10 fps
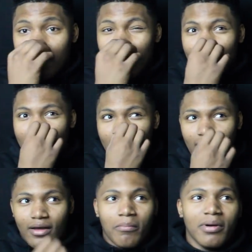Like,
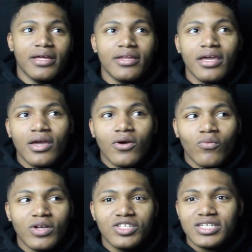uh, but
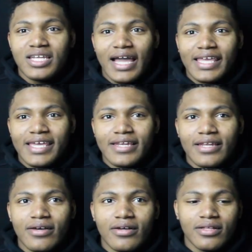we just not
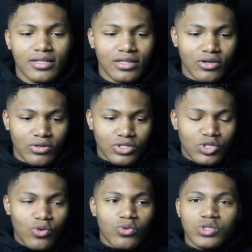getting a little
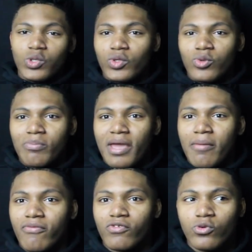two two or three
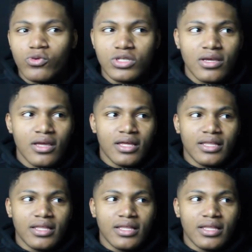pay-per-views